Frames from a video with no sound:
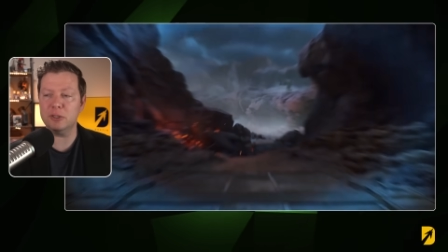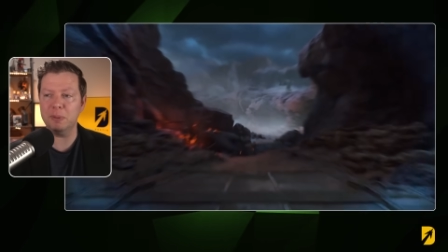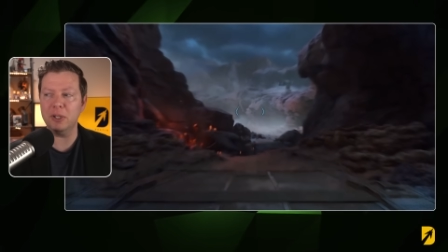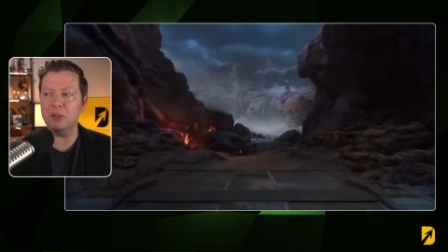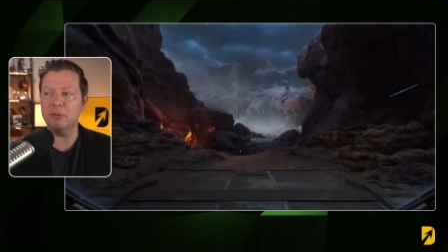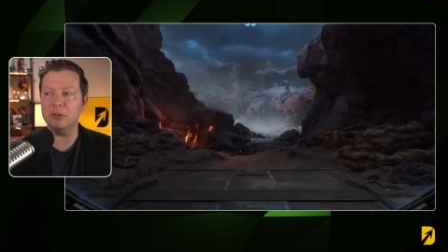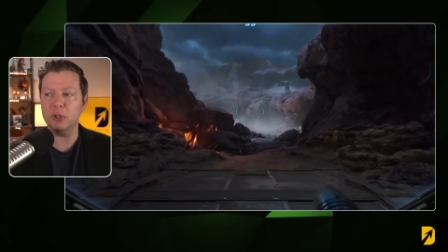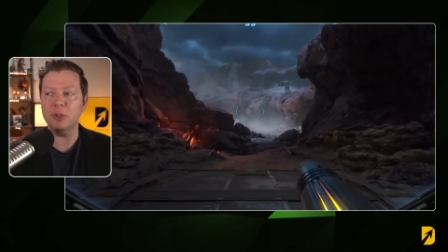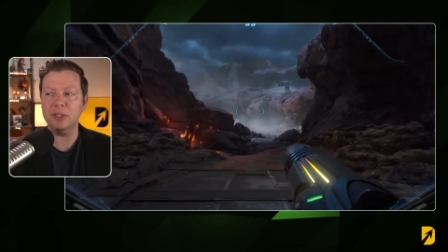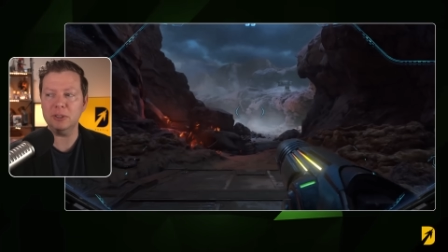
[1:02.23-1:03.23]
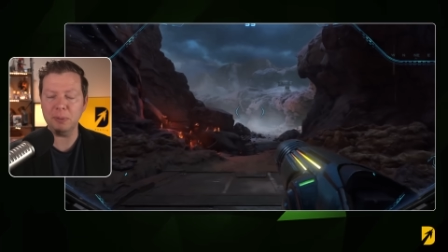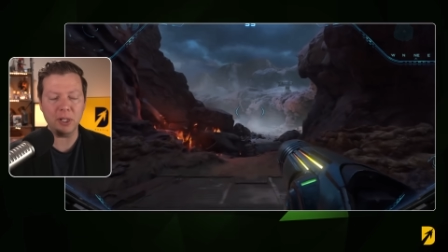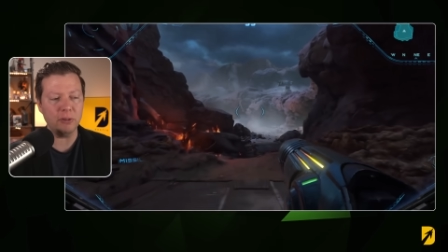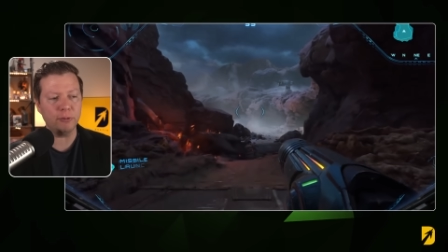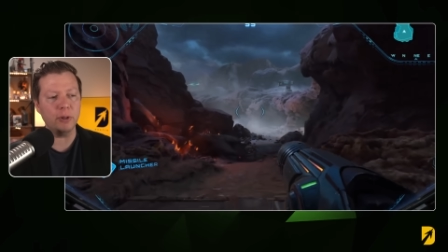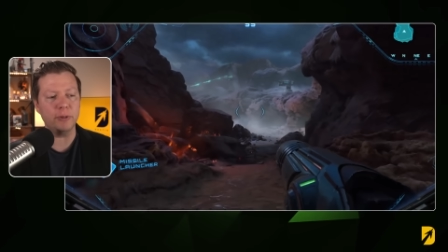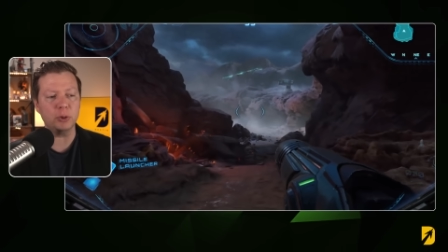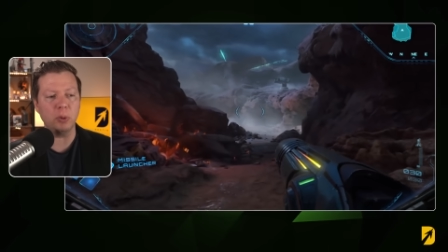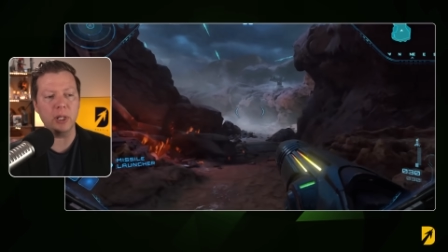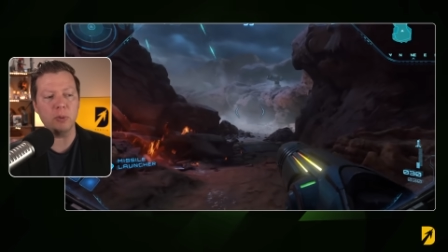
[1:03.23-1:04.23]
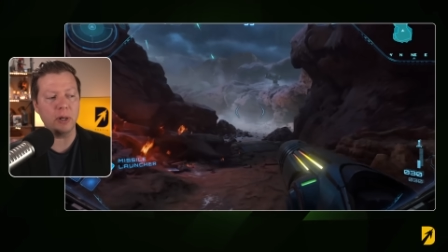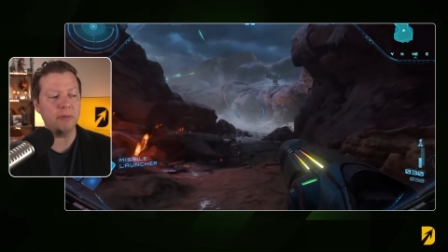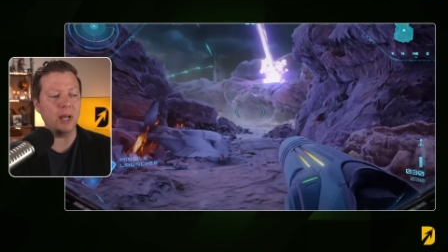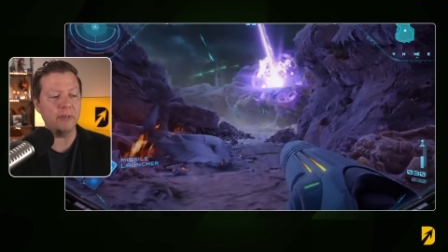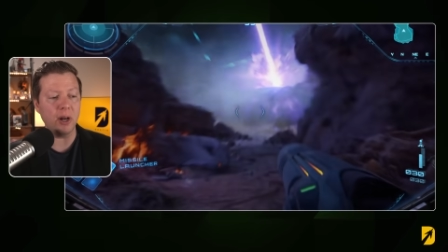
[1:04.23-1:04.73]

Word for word: been so this has been confirmed for 2025,